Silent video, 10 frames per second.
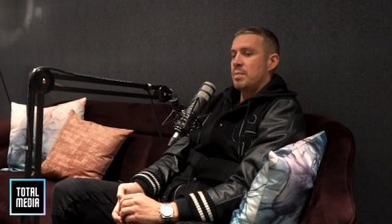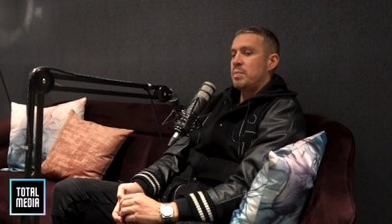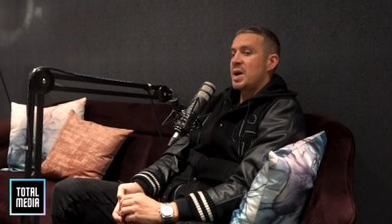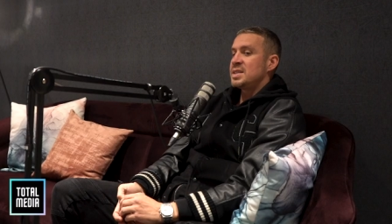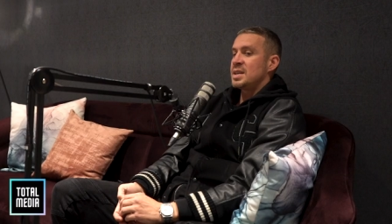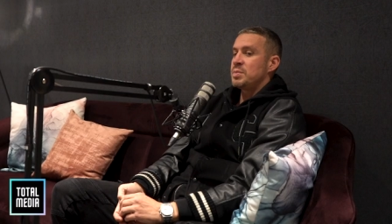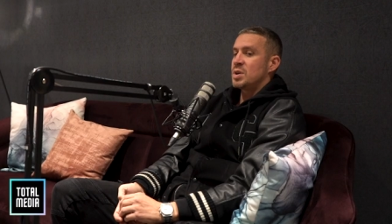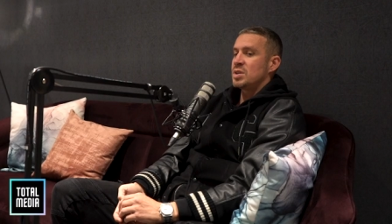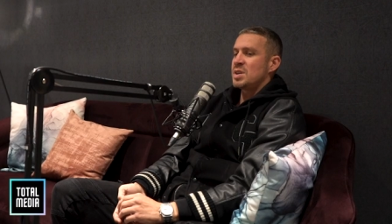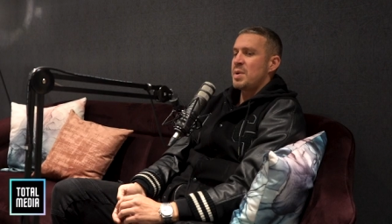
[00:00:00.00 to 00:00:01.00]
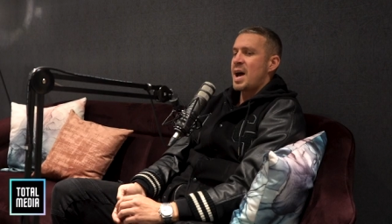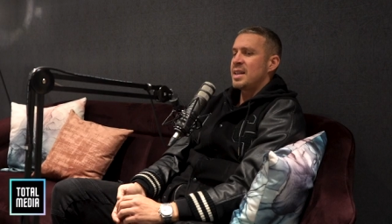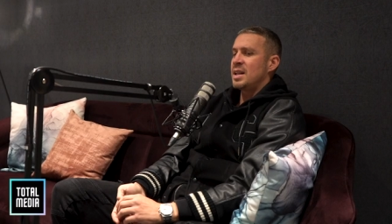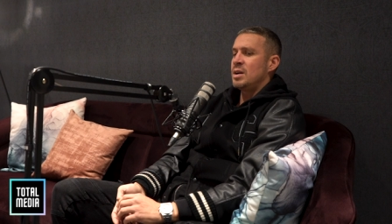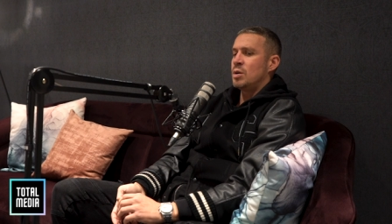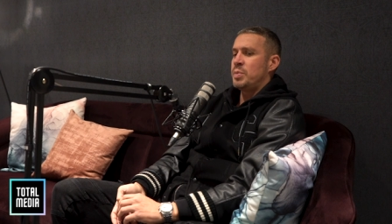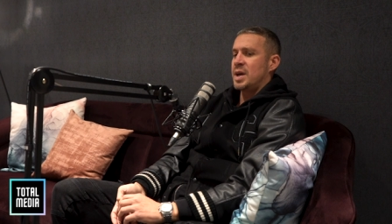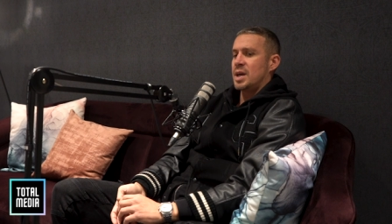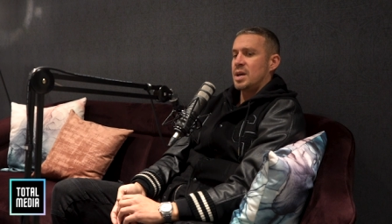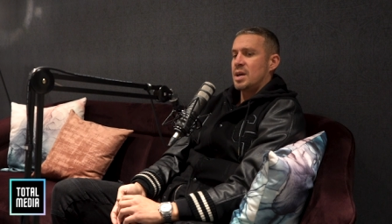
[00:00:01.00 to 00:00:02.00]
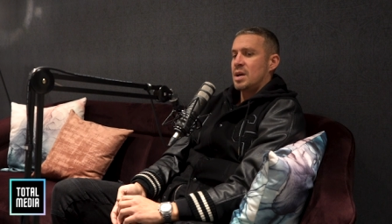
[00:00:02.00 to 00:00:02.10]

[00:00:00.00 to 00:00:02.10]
buzzing because I've had a little bit.